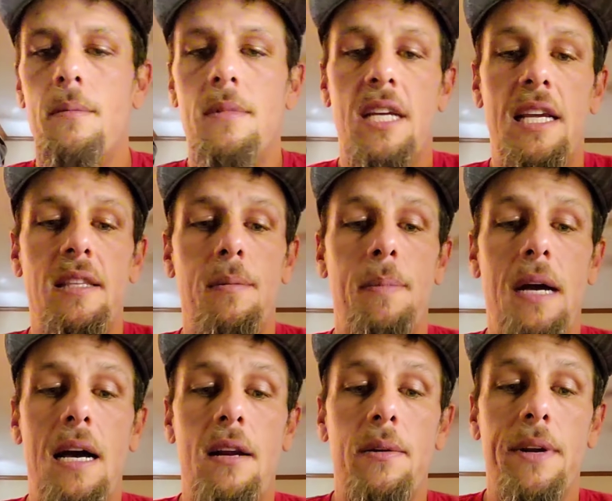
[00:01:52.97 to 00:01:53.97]
To get the
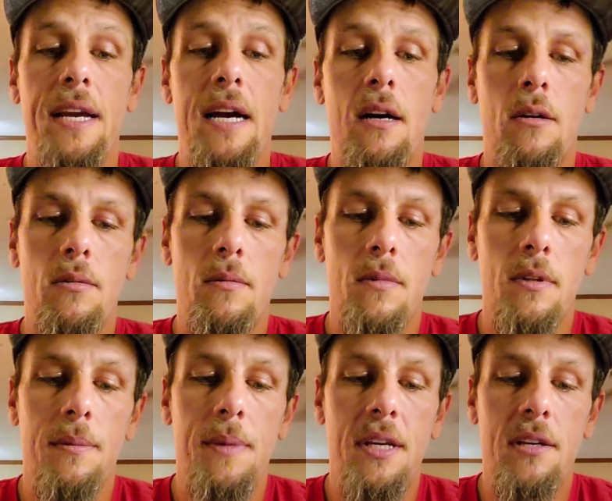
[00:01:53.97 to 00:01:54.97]
battery out,
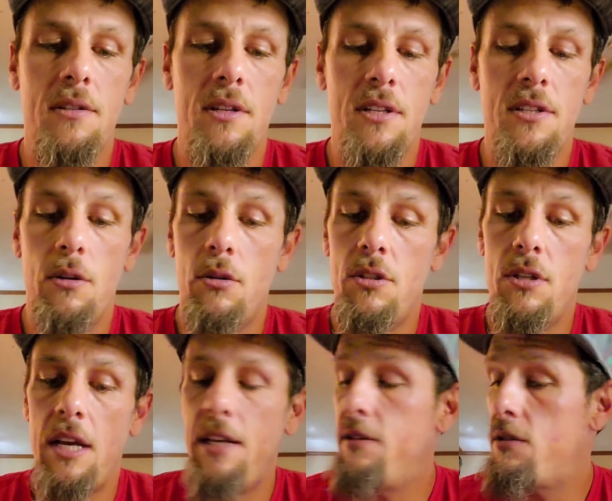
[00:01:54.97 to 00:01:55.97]
because it is so
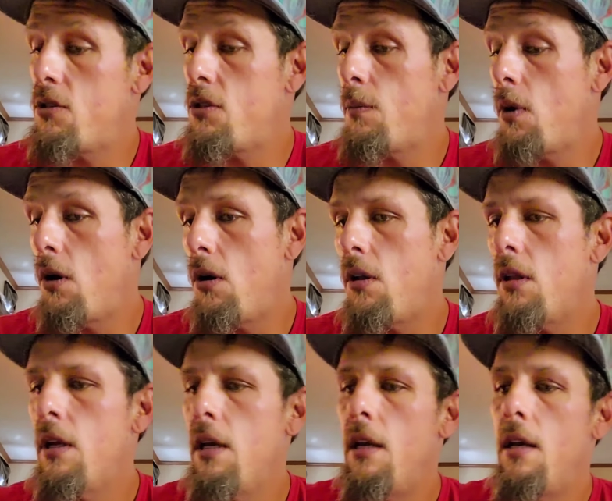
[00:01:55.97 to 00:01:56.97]
tight and small,
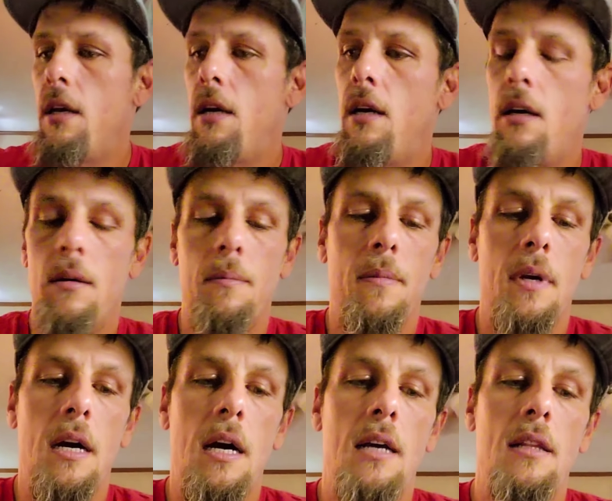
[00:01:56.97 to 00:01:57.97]

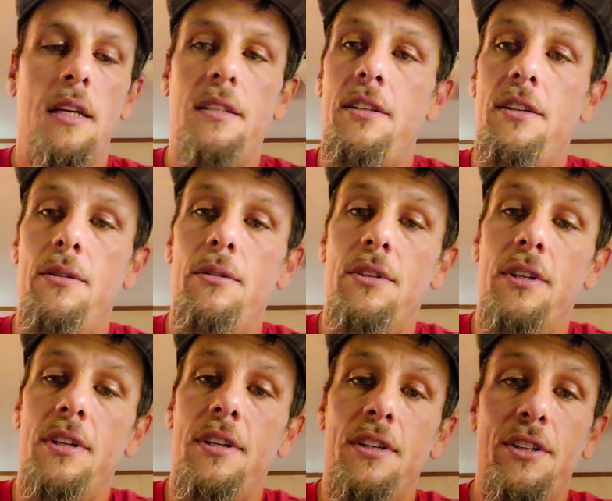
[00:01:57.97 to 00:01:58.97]
I like to use a
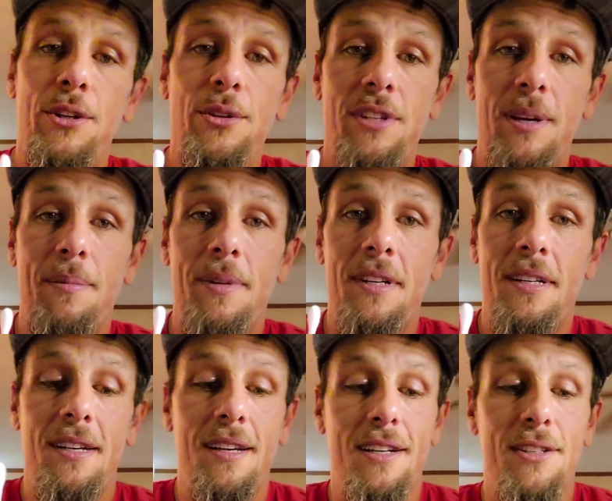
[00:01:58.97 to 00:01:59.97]
Q-tip
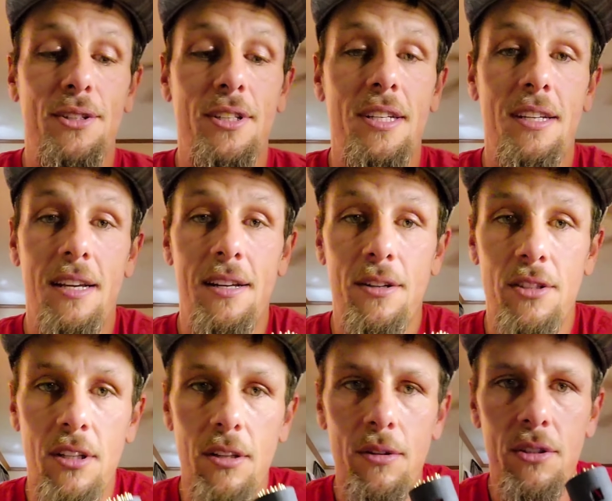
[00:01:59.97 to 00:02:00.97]
actually, and there's
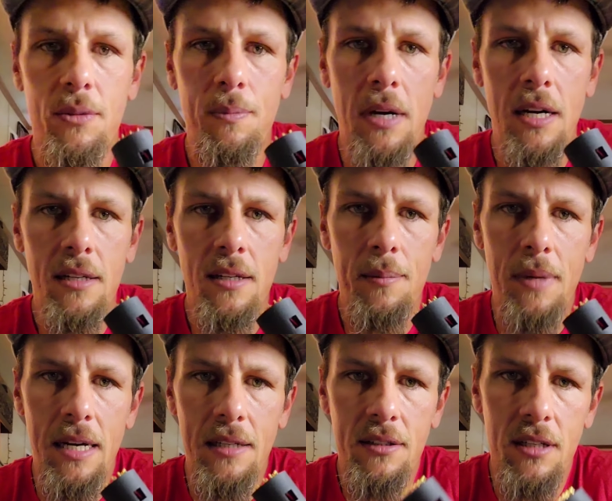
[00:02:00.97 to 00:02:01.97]
a little spot in the
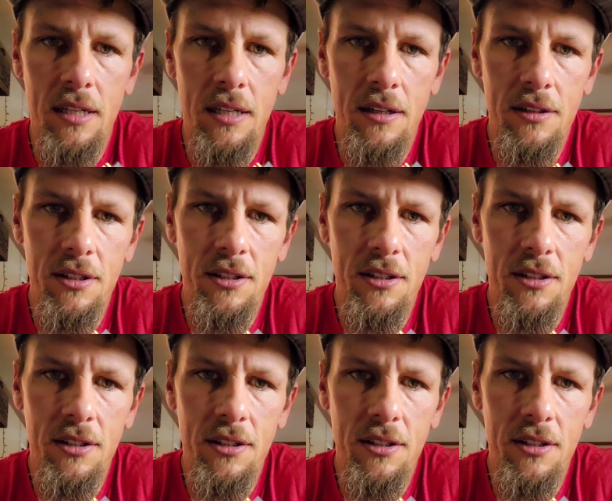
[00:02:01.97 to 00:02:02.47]
back side there. You see